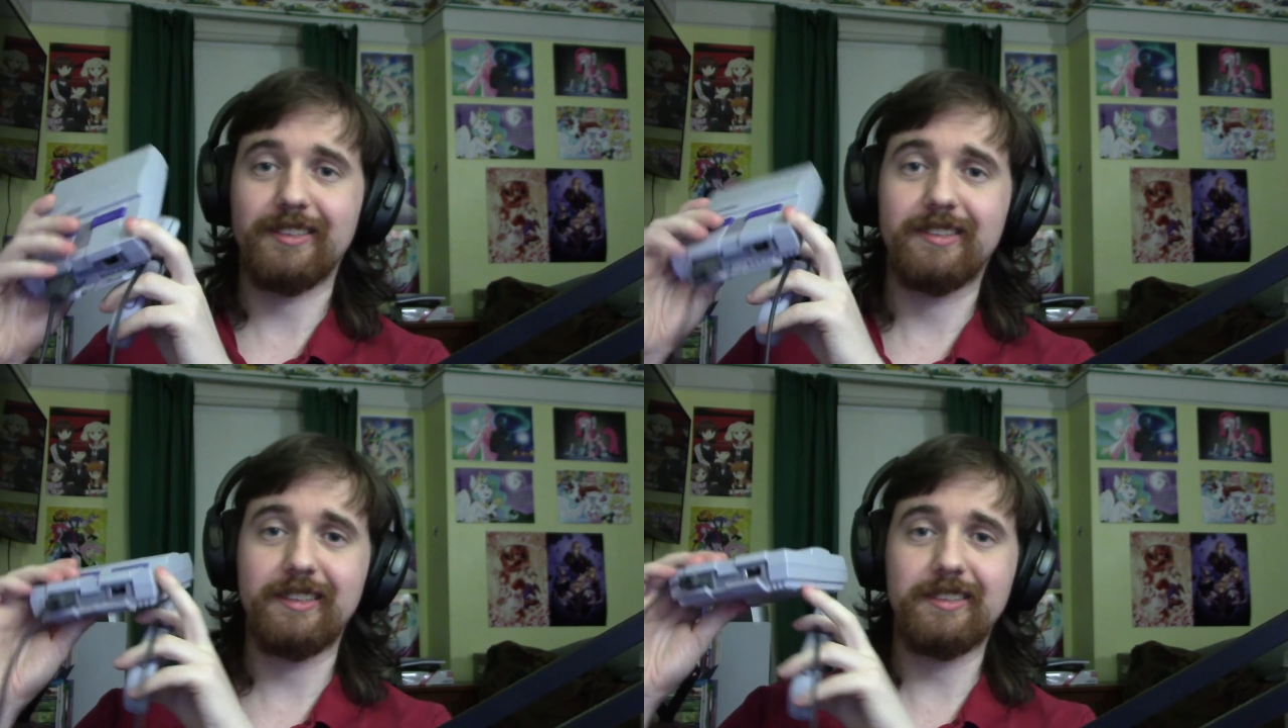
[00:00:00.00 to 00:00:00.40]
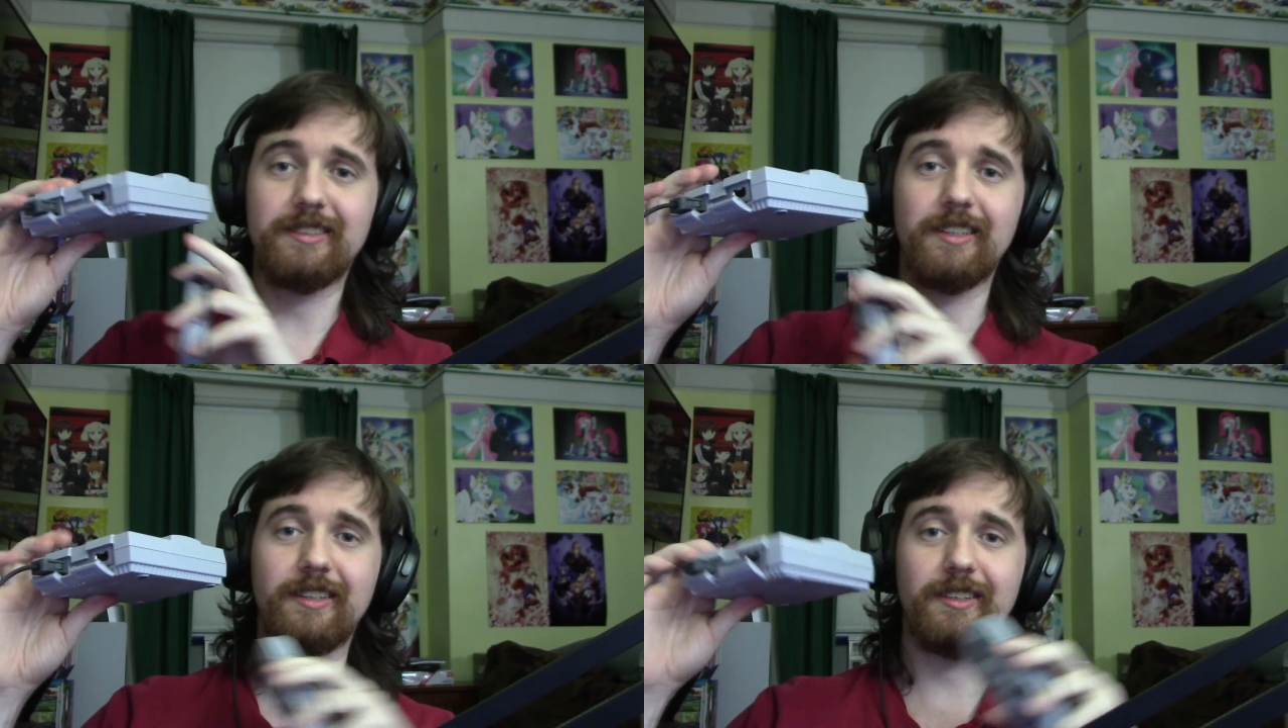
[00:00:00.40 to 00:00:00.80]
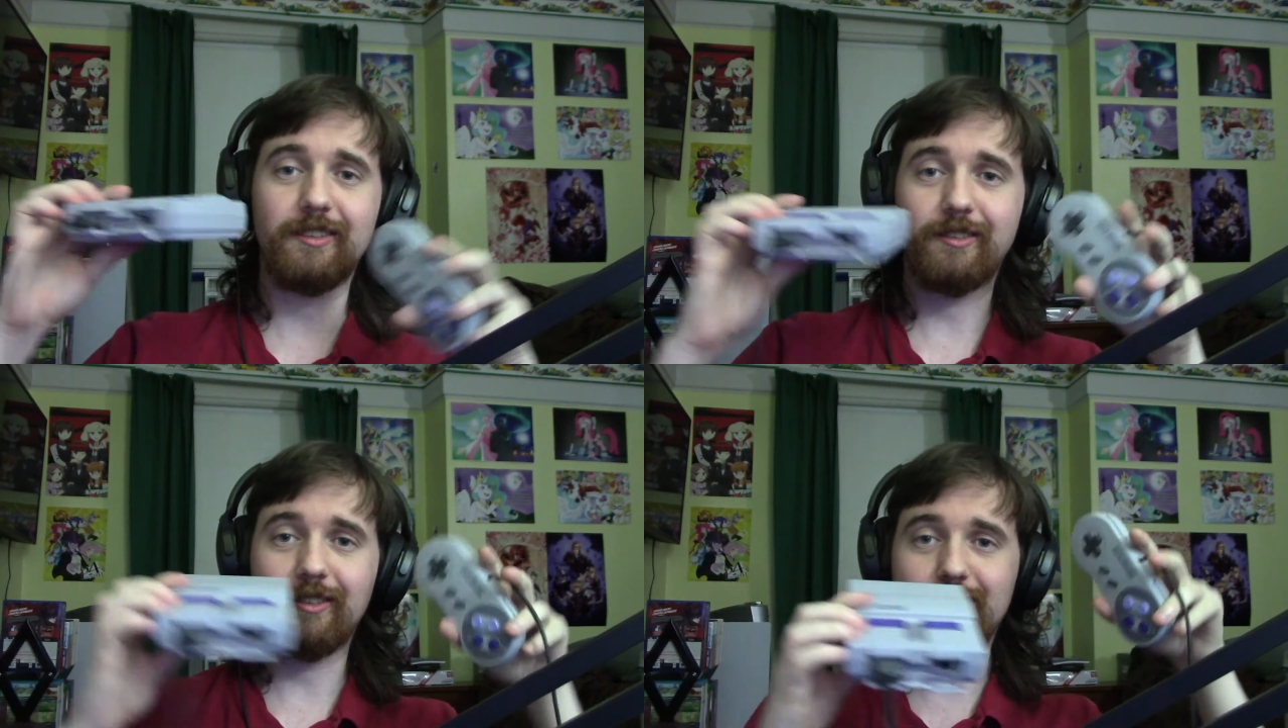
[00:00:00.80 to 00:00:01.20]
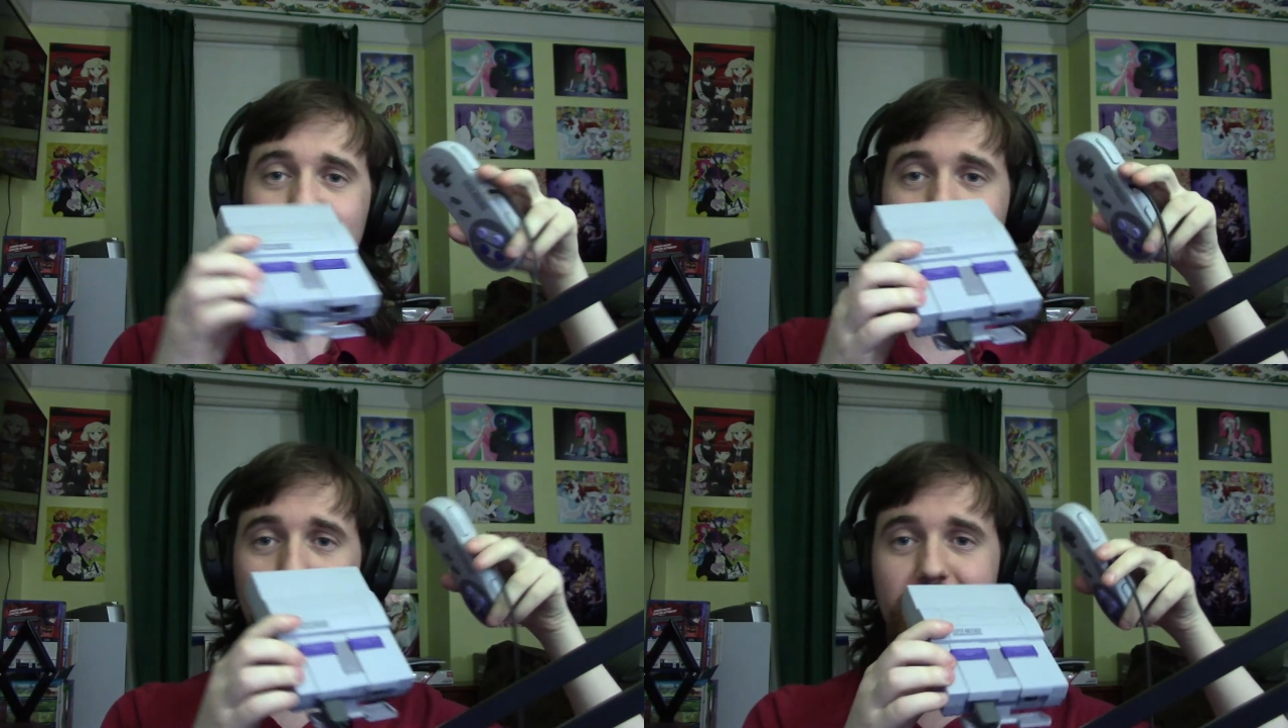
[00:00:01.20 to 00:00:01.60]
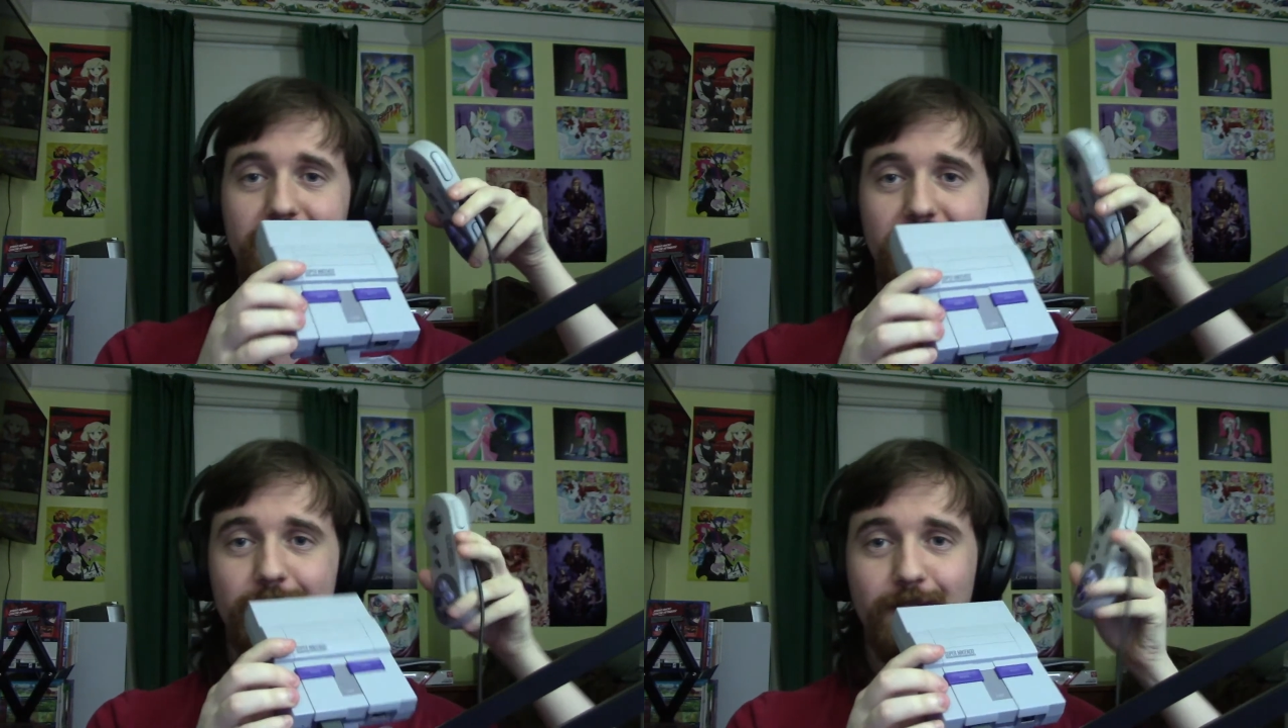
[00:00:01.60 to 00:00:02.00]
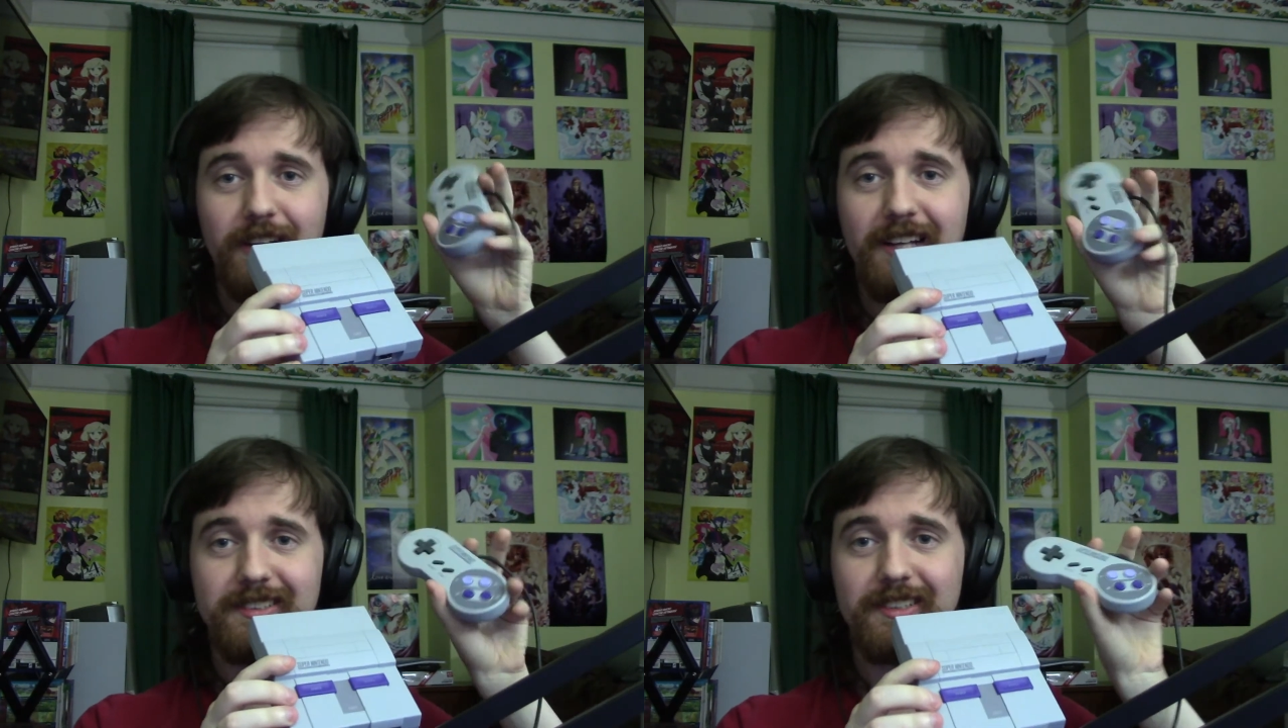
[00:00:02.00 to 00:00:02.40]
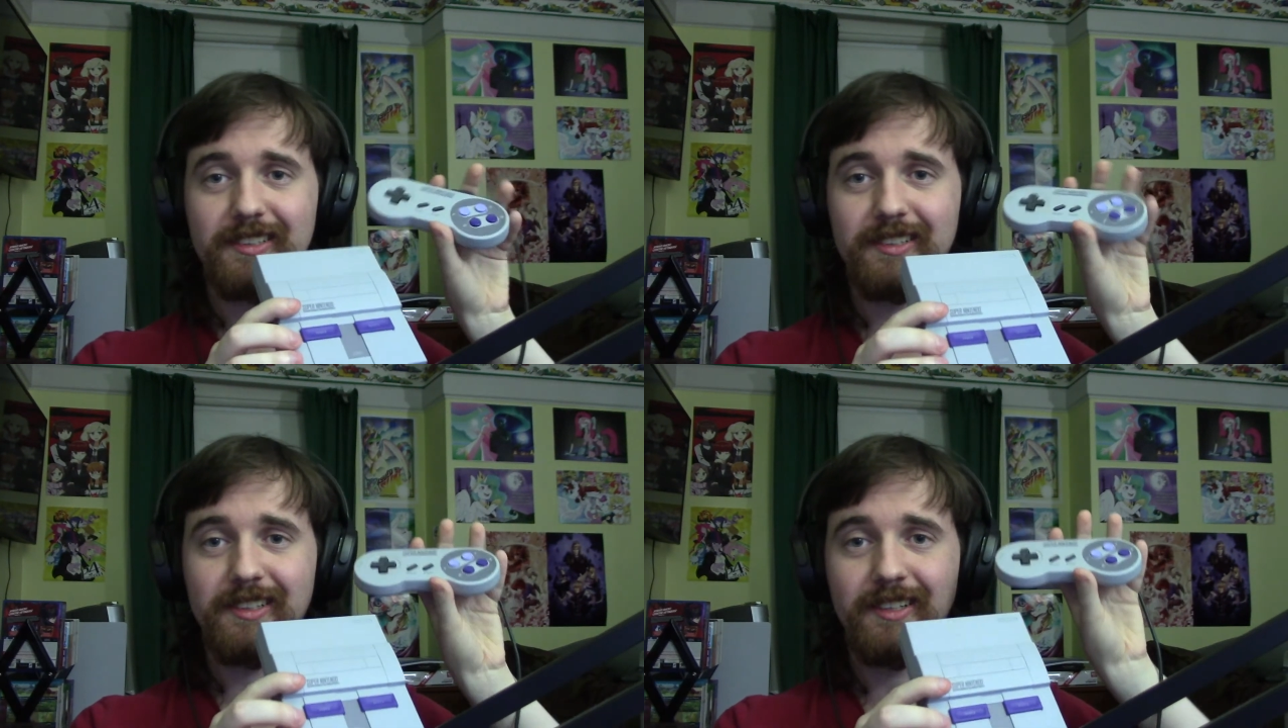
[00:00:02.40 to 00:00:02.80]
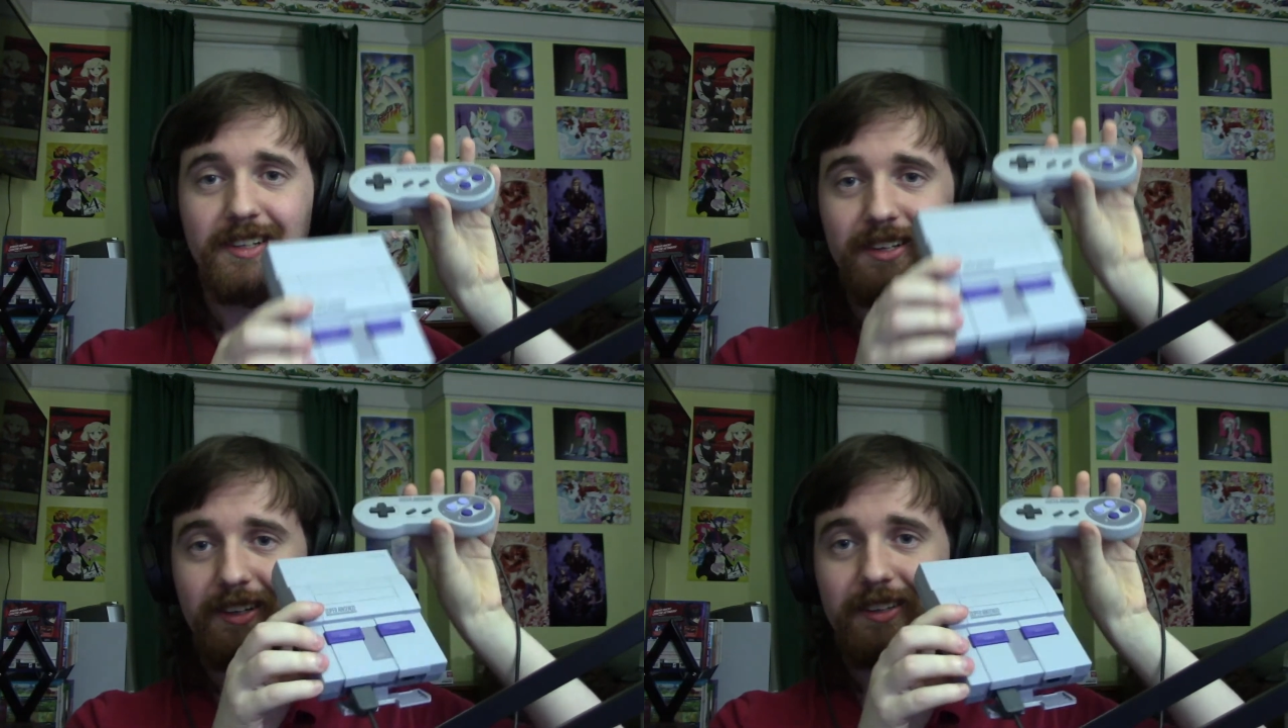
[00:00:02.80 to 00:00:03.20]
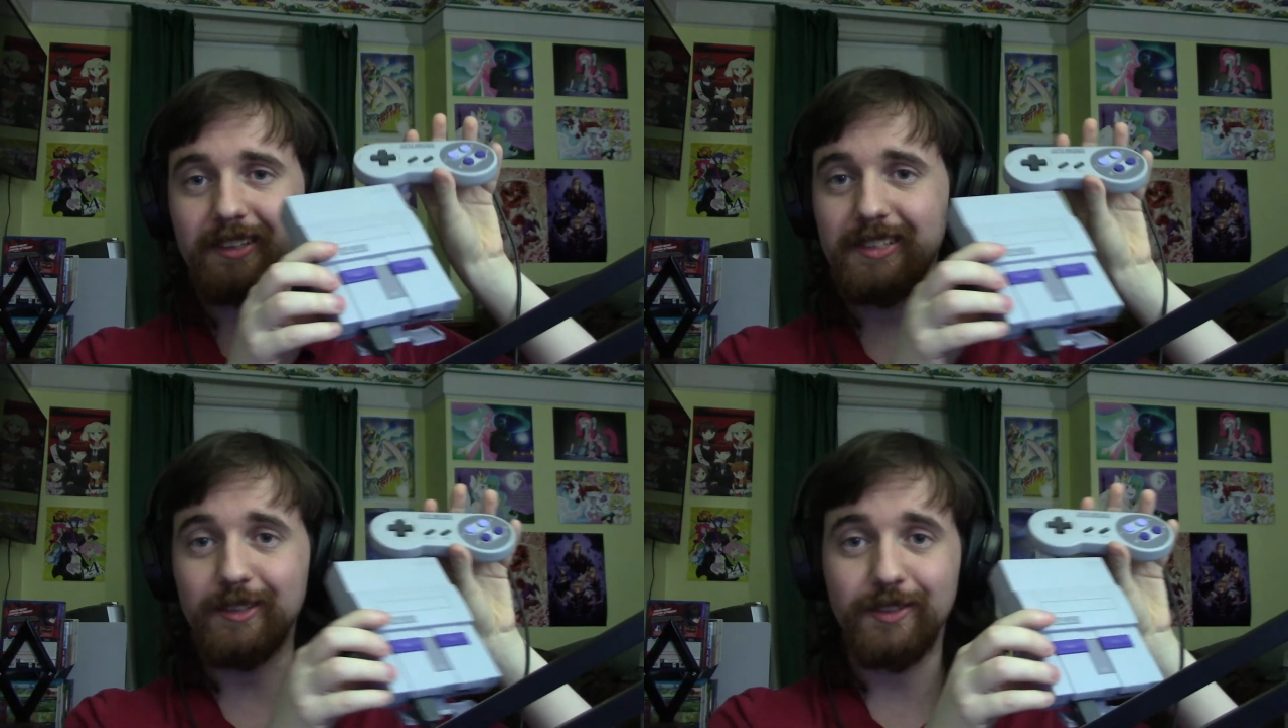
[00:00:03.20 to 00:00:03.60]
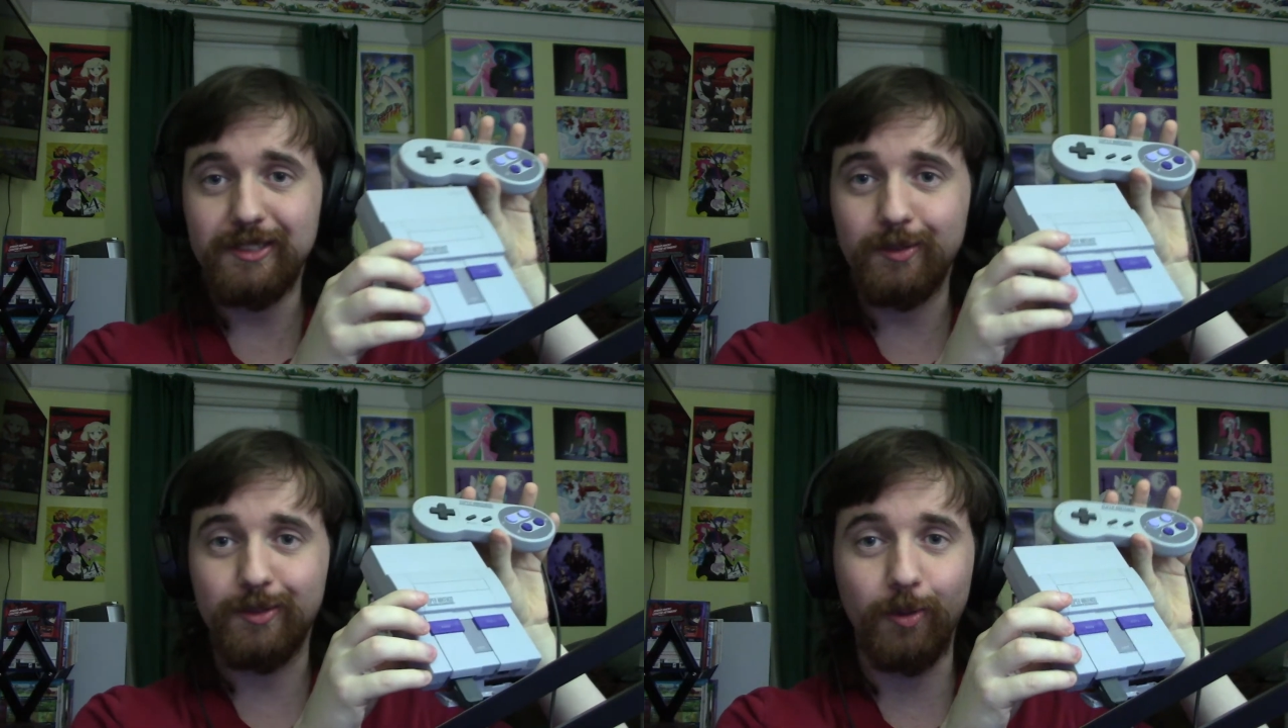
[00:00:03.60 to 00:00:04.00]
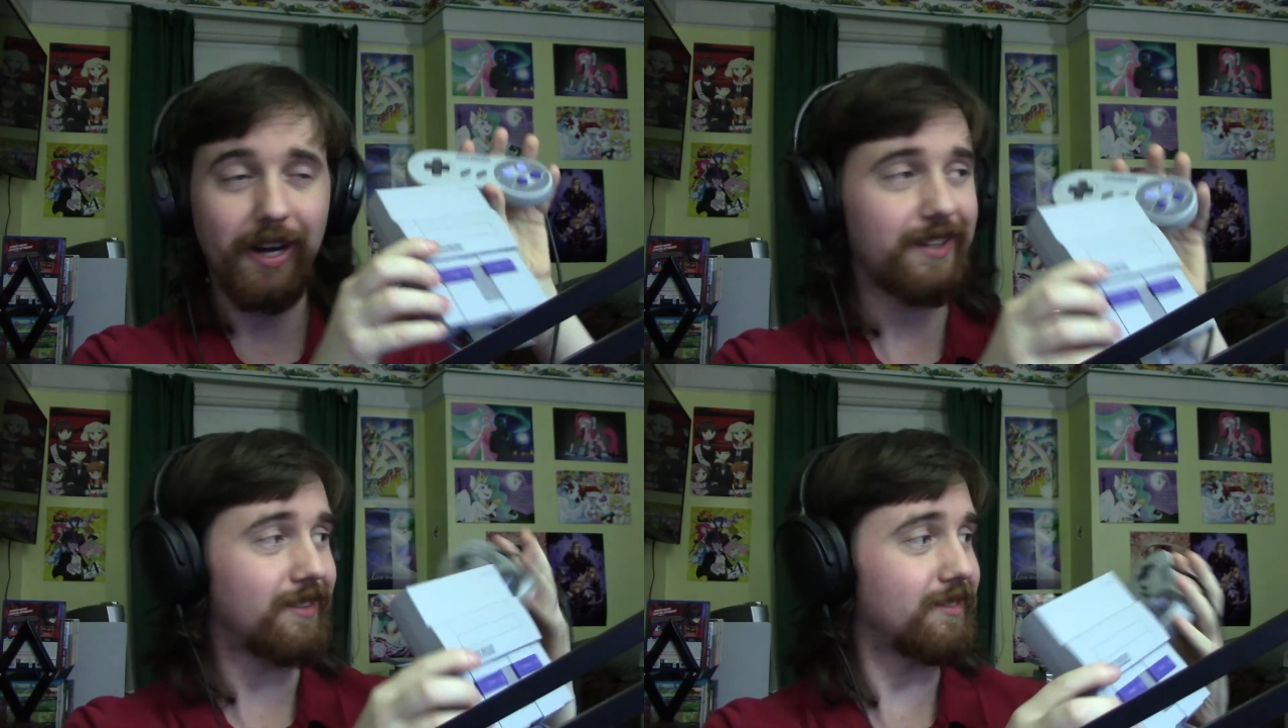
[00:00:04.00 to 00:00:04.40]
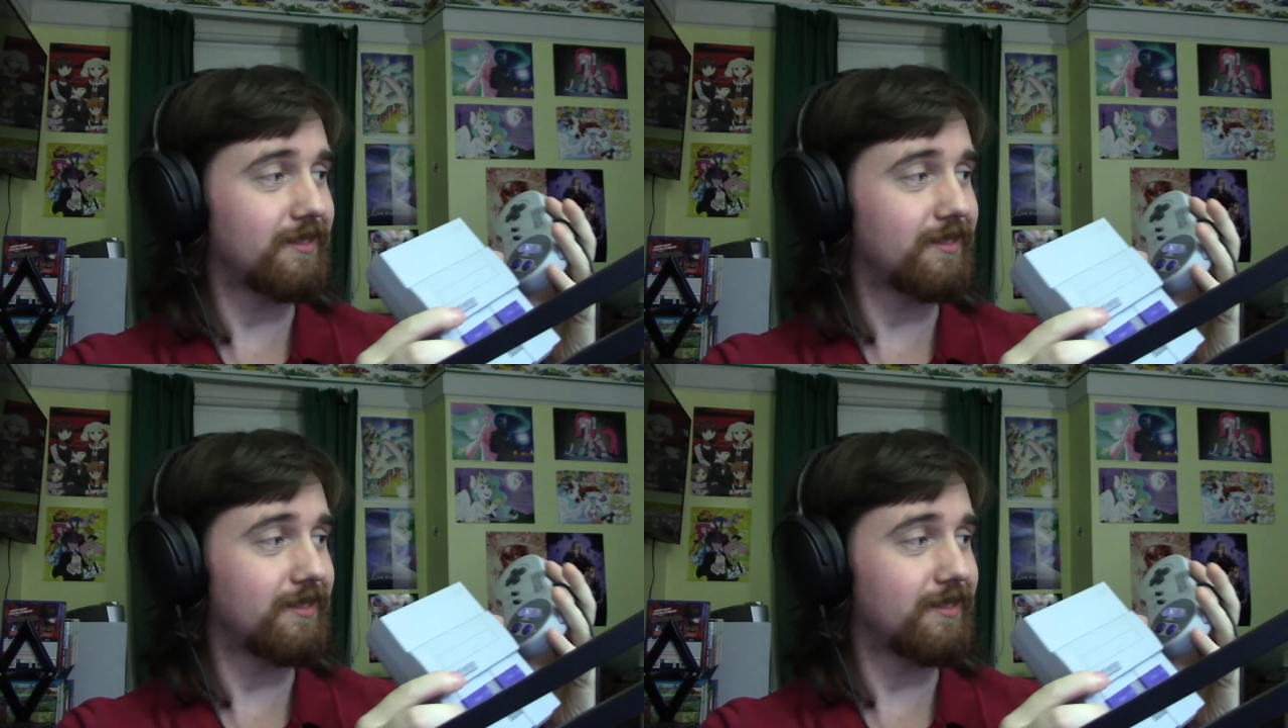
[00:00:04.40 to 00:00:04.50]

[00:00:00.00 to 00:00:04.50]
This is the Super Nintendo Classic. Nintendo, this is great.